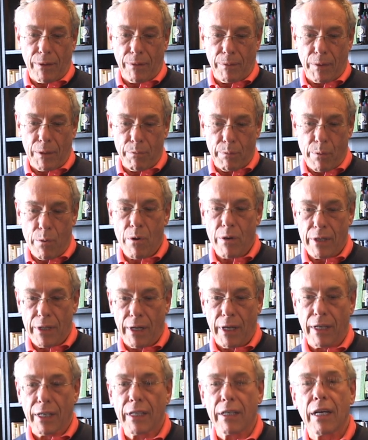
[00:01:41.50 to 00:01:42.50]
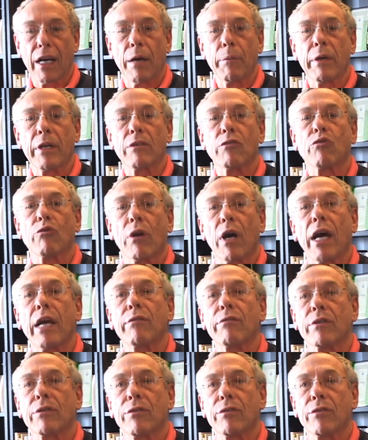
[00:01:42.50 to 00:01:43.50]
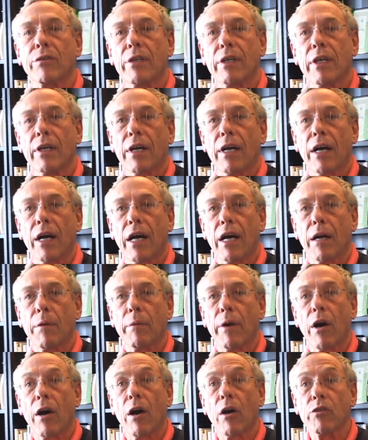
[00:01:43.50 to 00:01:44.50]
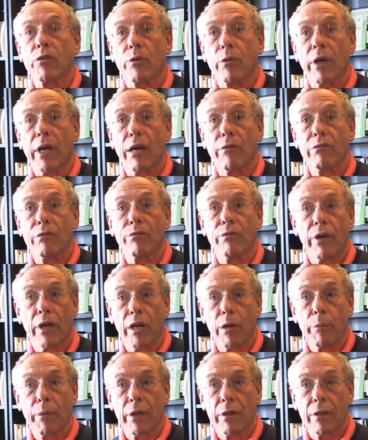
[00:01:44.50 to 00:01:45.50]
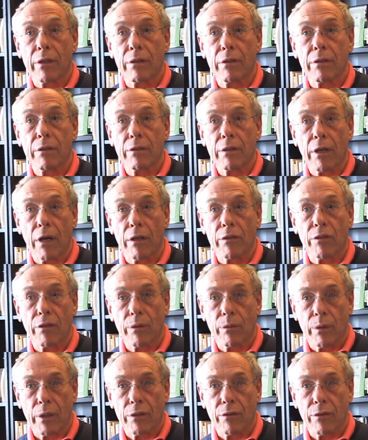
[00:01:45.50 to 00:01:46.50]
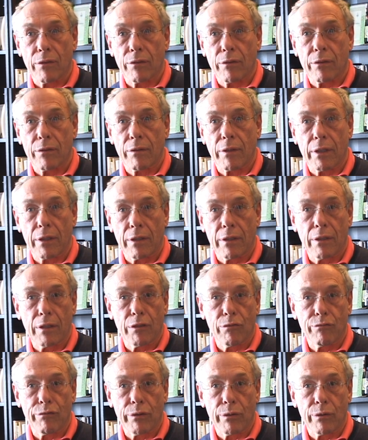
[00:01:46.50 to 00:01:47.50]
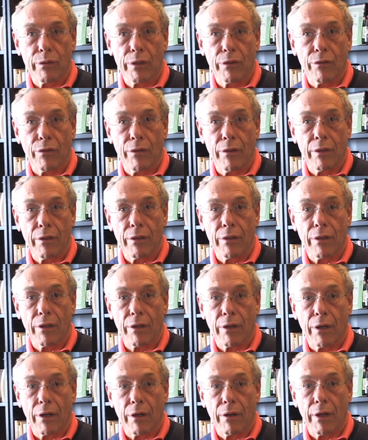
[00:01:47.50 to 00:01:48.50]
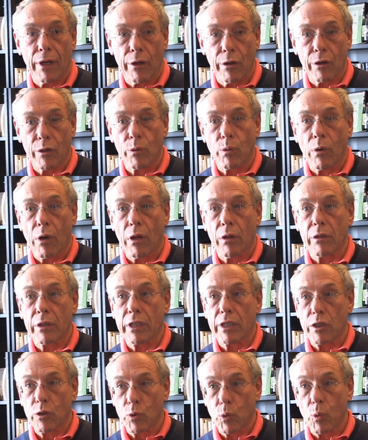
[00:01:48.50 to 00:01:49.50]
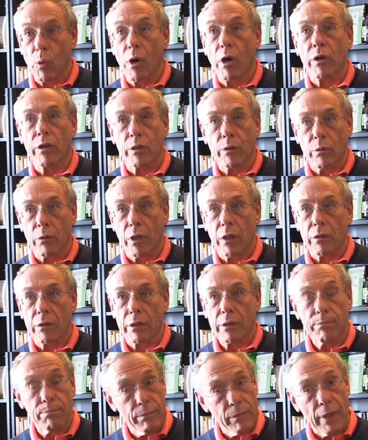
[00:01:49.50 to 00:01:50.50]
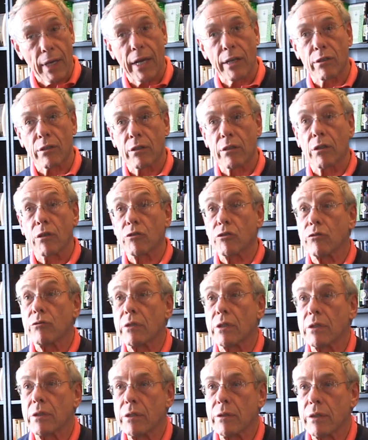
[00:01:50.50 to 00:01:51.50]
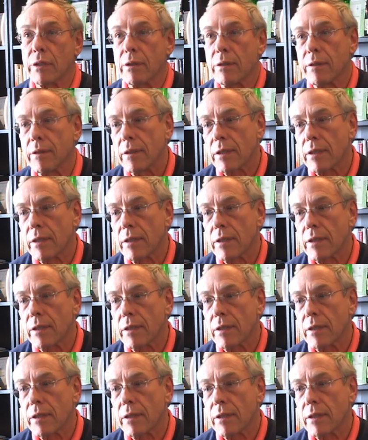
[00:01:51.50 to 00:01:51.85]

important economic drivers also have environmental consequences. They can influence the air quality and the water quality, agriculture included.